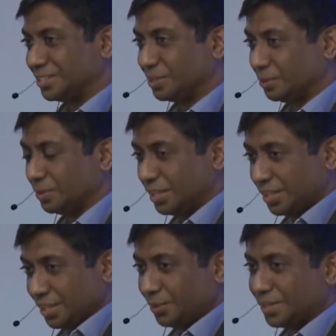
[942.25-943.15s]
So
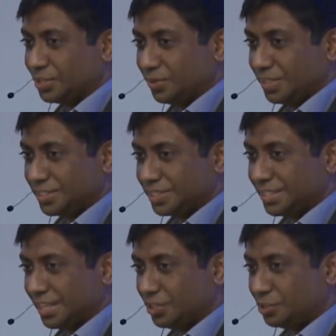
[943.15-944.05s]
you want to reach the
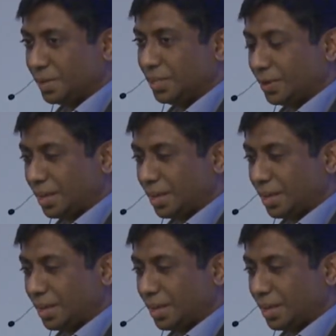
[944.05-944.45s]
stage where you